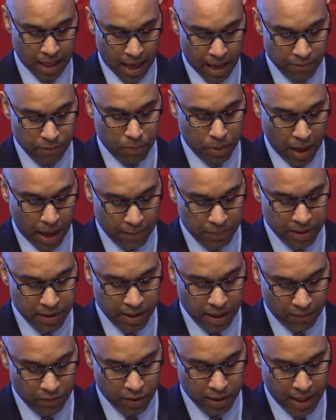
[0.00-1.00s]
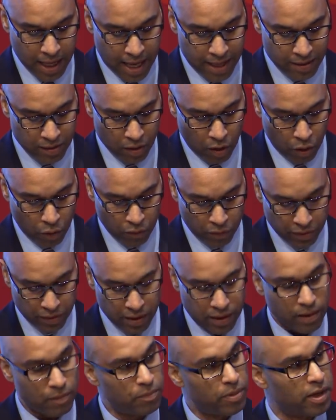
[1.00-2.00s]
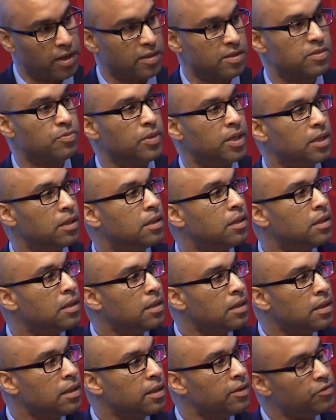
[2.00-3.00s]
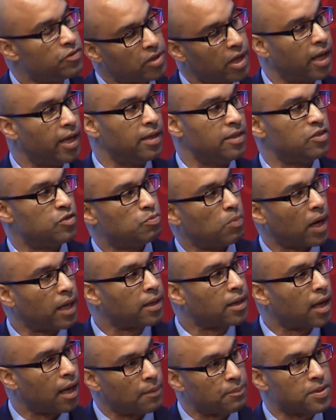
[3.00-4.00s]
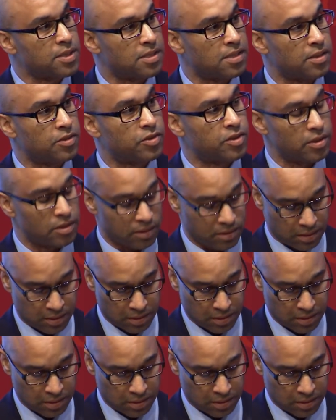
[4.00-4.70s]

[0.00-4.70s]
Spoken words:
I've probably never gotten over the embarrassment. It changed my composition.